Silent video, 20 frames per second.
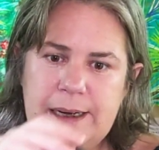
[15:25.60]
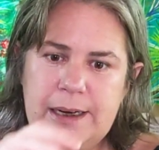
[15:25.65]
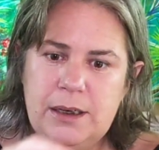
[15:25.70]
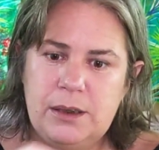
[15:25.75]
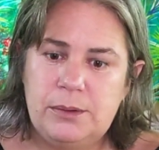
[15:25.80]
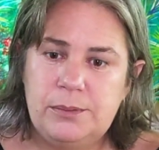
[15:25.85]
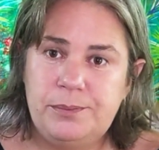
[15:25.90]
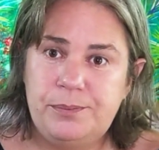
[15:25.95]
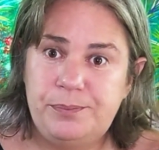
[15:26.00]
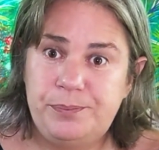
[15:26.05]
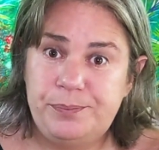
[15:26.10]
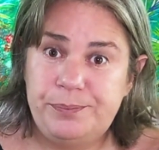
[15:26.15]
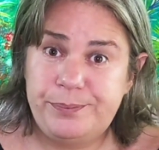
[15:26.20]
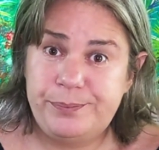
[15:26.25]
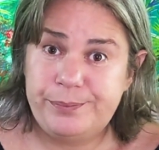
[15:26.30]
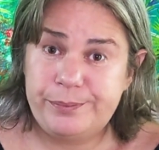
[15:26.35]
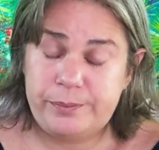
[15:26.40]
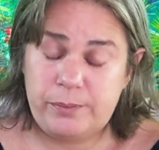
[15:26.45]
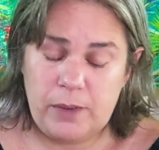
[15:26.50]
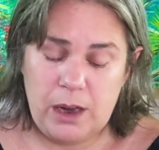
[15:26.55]
now.
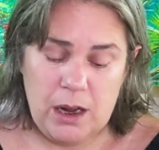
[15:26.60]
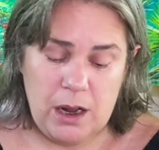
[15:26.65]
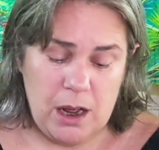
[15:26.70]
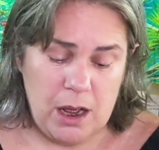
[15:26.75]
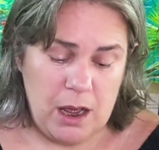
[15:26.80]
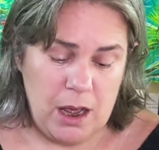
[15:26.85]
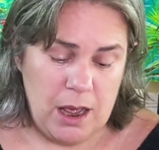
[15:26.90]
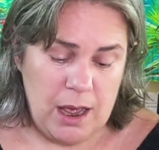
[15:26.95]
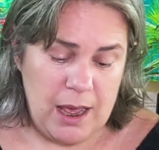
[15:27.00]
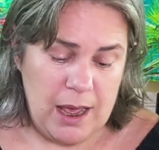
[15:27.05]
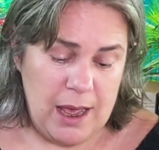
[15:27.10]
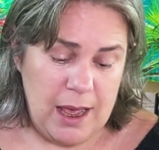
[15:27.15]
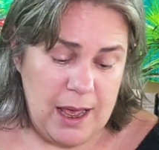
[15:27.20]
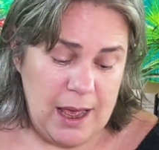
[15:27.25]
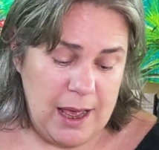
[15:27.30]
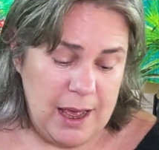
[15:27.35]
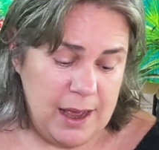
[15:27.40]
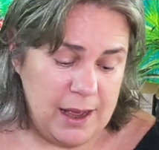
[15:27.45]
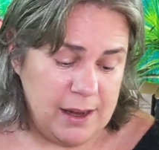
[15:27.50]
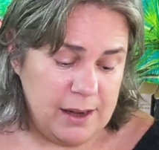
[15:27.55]

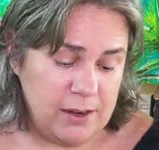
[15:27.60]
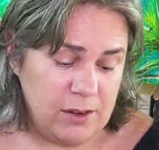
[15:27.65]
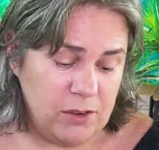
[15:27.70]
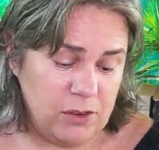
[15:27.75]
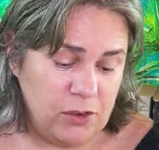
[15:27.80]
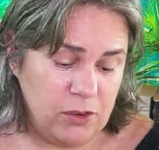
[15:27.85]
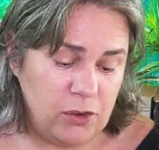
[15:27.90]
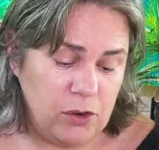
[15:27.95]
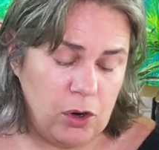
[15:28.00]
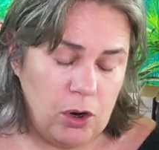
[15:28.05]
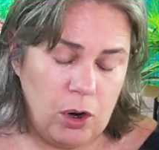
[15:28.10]
And